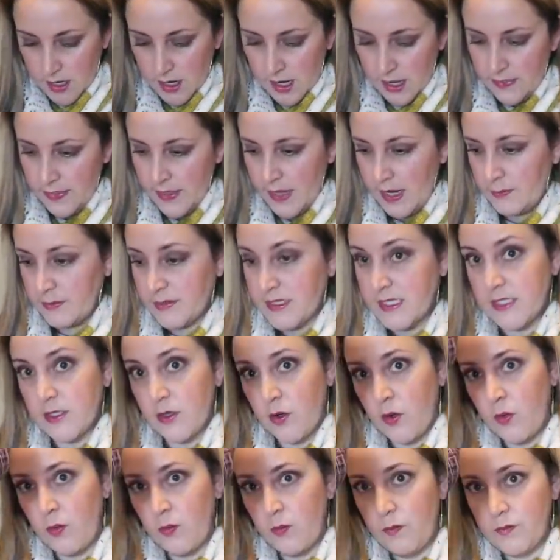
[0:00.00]
And then I'm
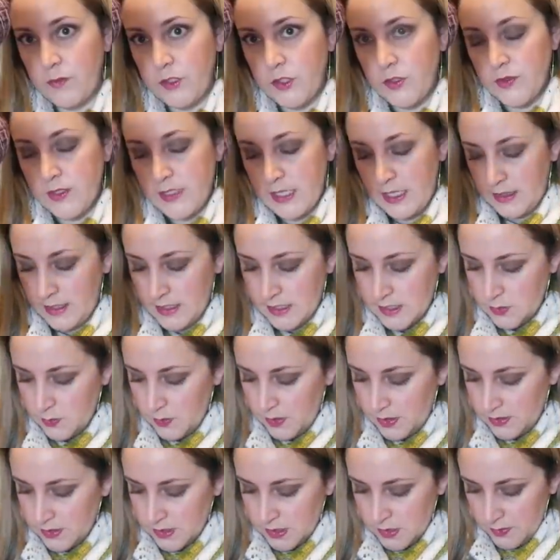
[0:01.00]
still using this
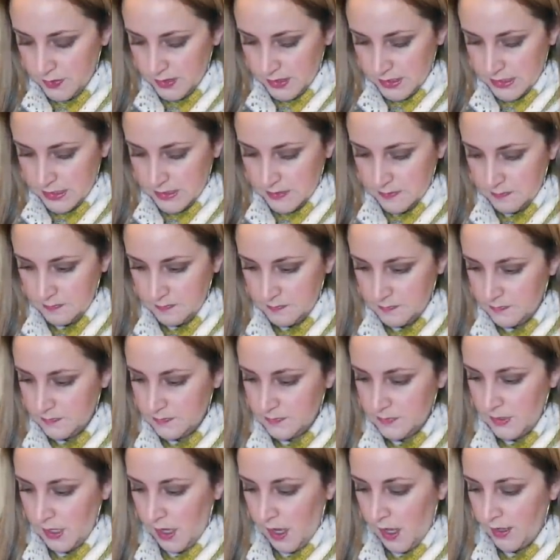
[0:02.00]
one, so it's
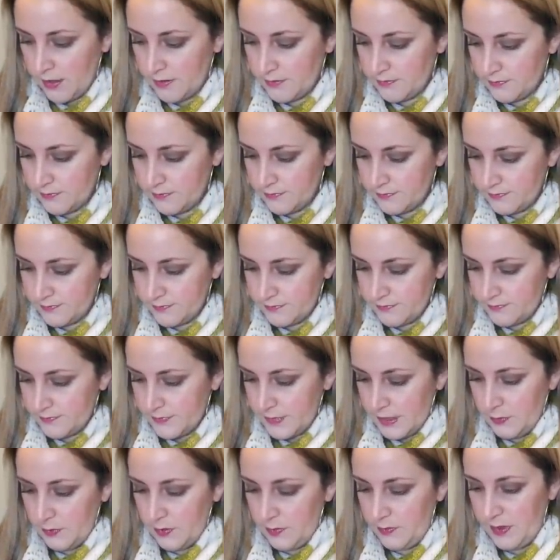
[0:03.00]
not,
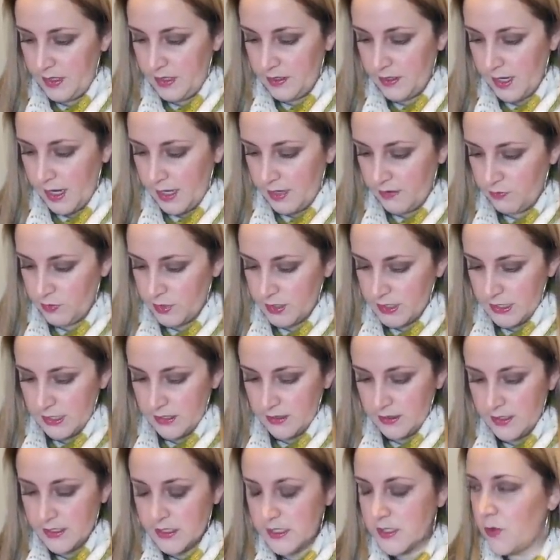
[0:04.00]
it would be kind of
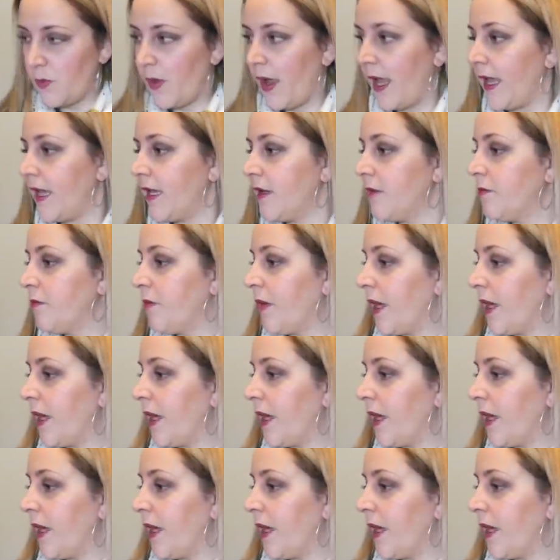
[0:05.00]
ridiculous to weigh it.